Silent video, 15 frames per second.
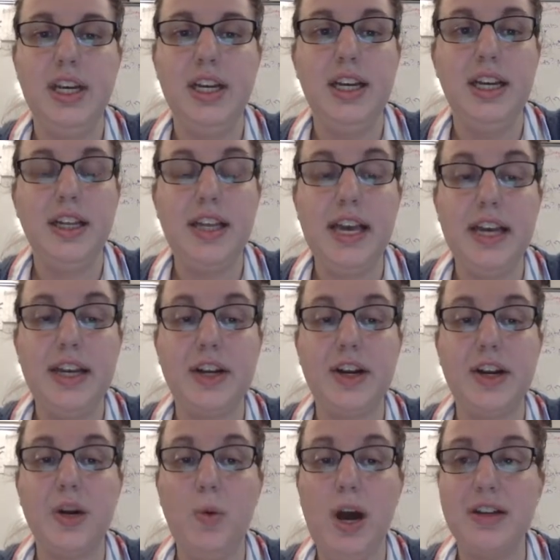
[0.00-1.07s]
Then you're
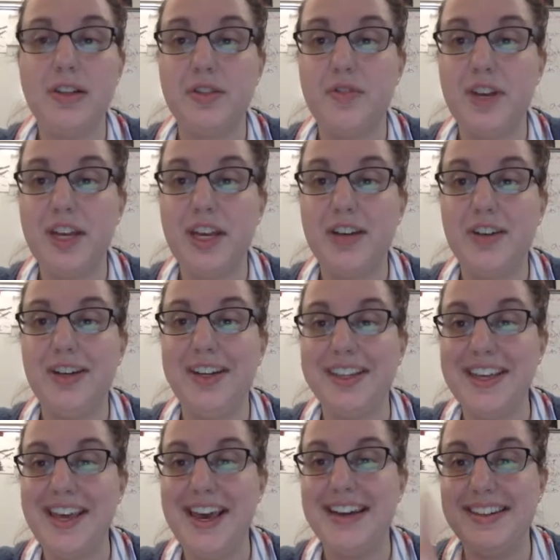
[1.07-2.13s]
going to watch the video.
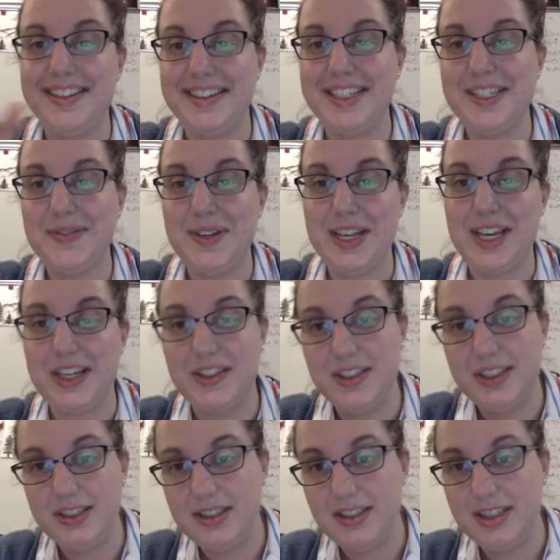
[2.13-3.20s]
Again, this video
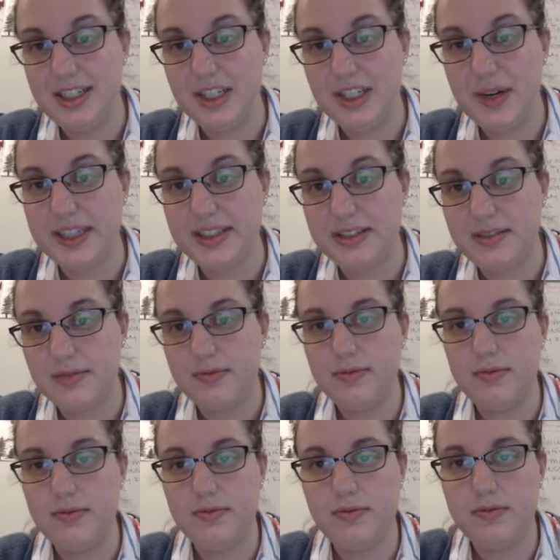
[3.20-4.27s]
is
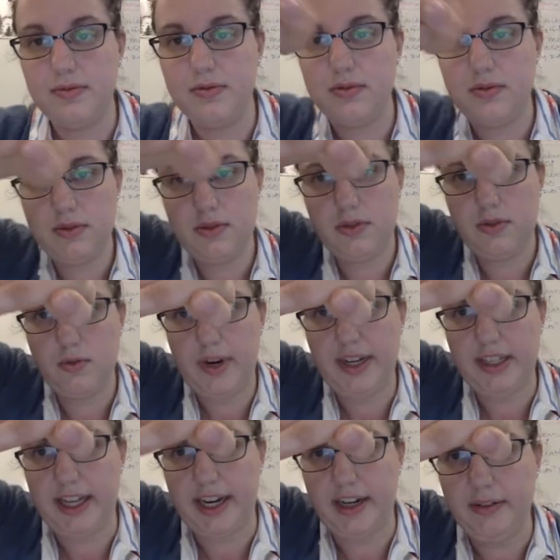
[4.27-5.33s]

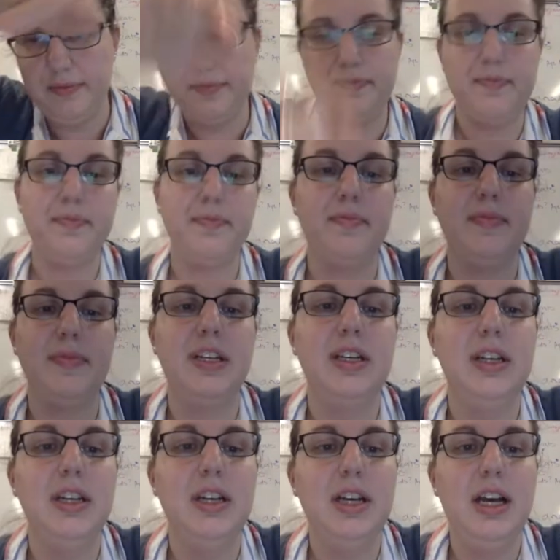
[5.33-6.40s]
right there.
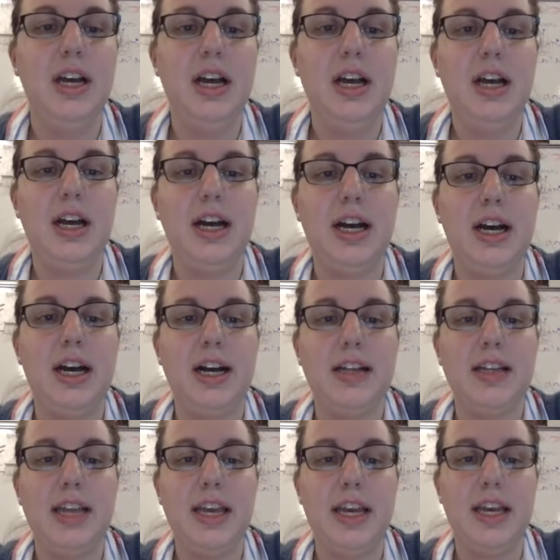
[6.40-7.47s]
And
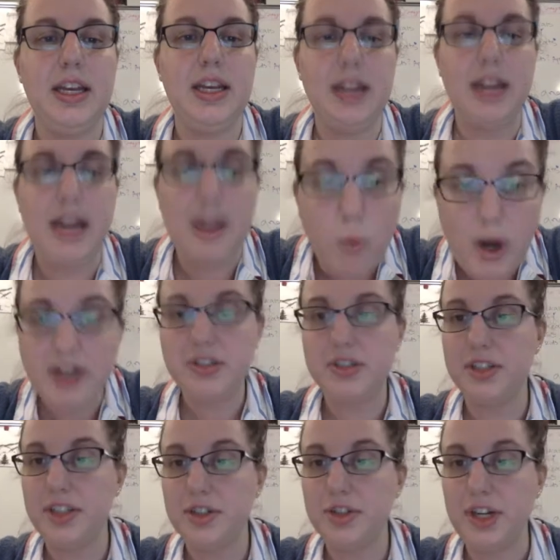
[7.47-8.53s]
then I watched the
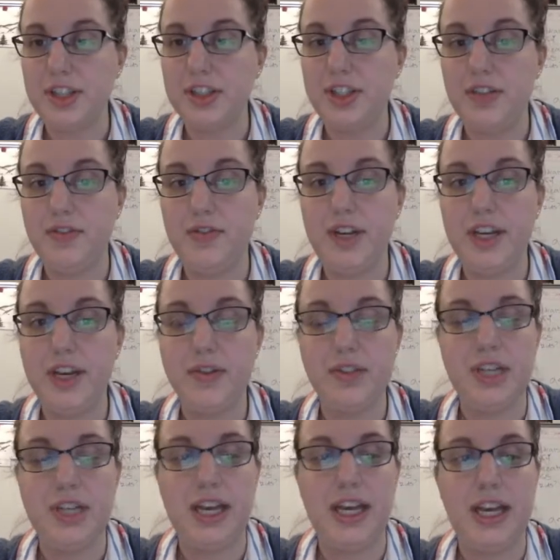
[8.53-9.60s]
instruction video
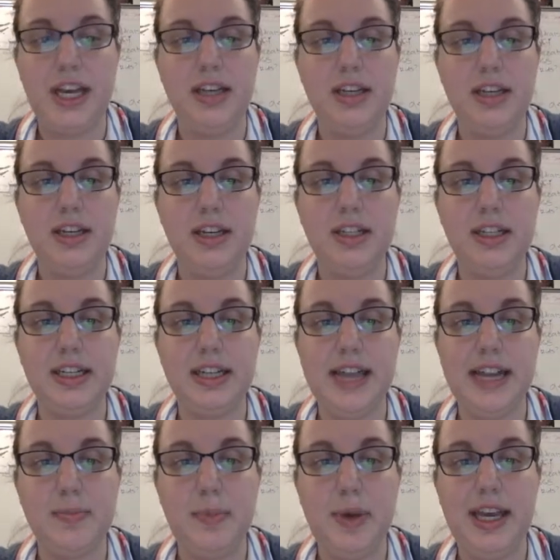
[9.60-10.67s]
today. Click
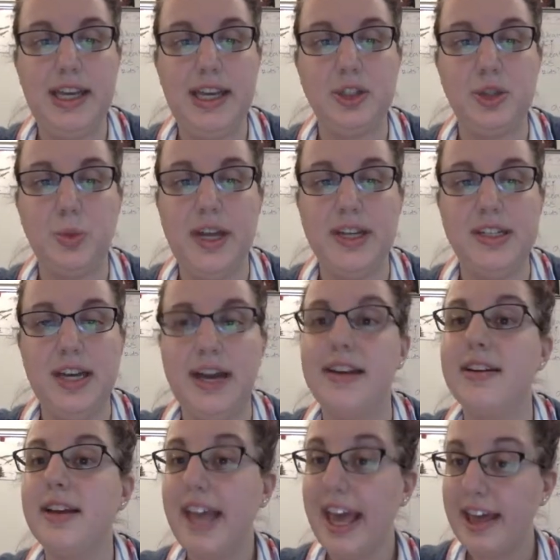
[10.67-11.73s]
next page when done.
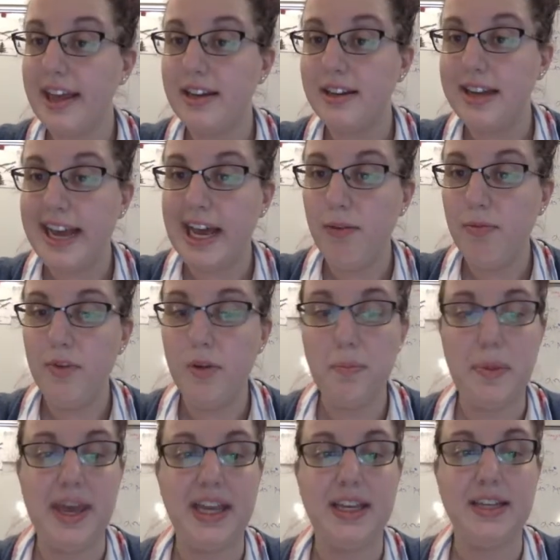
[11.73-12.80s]
Again, helpful
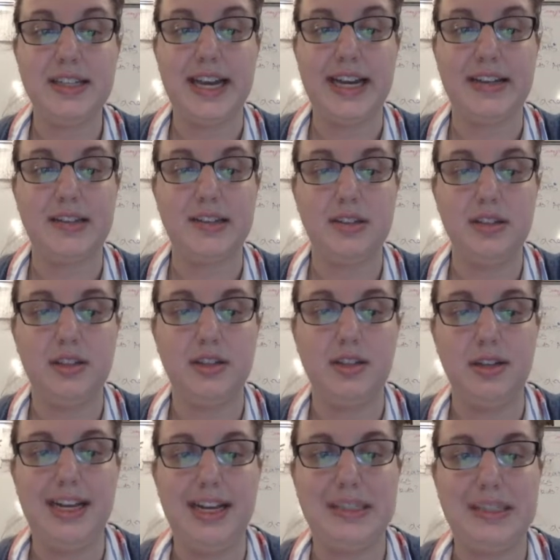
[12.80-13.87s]
pink text.
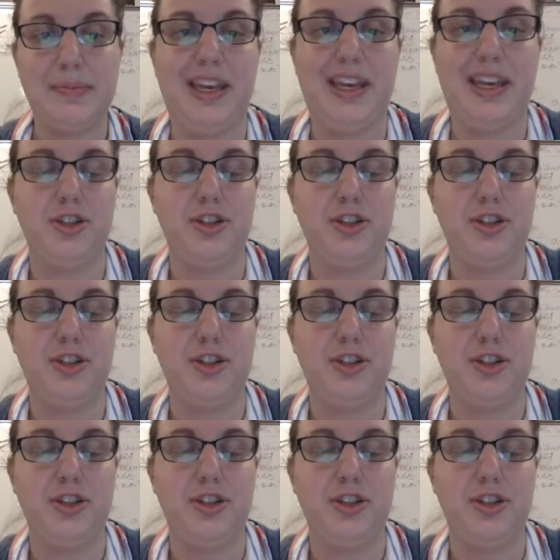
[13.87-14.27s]
Next page.